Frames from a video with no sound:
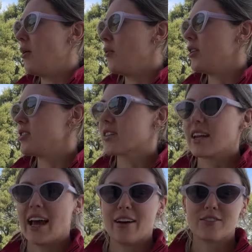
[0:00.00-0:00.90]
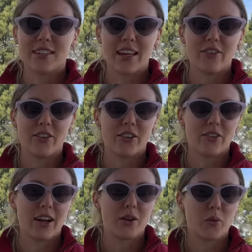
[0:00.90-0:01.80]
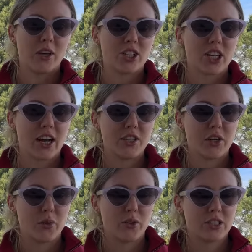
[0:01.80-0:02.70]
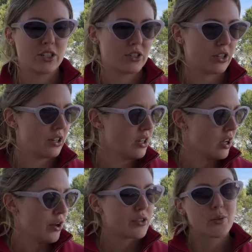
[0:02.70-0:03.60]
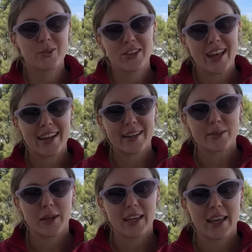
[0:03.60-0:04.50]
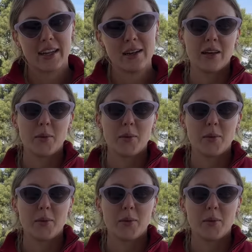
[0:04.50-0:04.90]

we're just gonna have to leave it on the ground, which I don't want to do. So we'll do that next weekend.